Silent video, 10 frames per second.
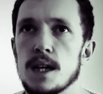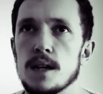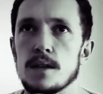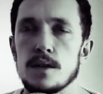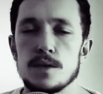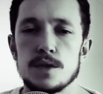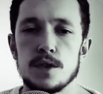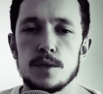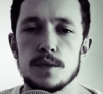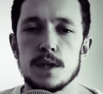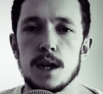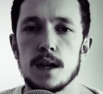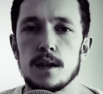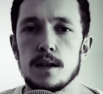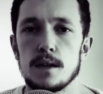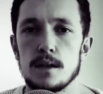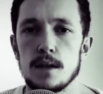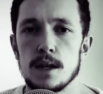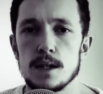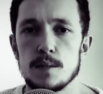in those jobs that
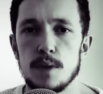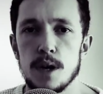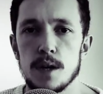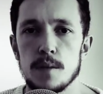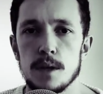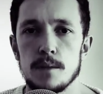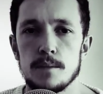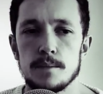inspired me.